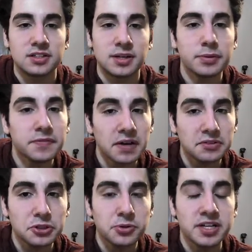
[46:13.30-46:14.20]
Number
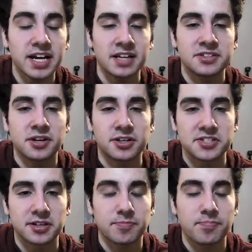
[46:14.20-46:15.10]
528, salsa.
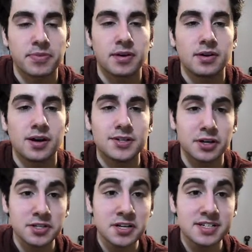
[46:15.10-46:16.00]
A
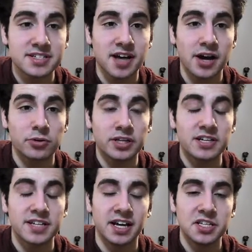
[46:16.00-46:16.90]
salsa is not only
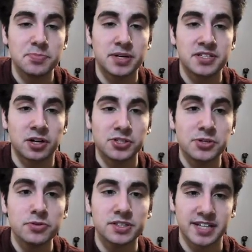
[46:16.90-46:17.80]
a dance, but it's
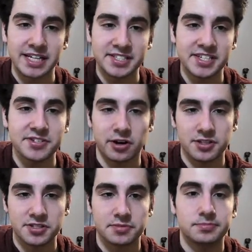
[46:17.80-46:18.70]
also a tasty sauce.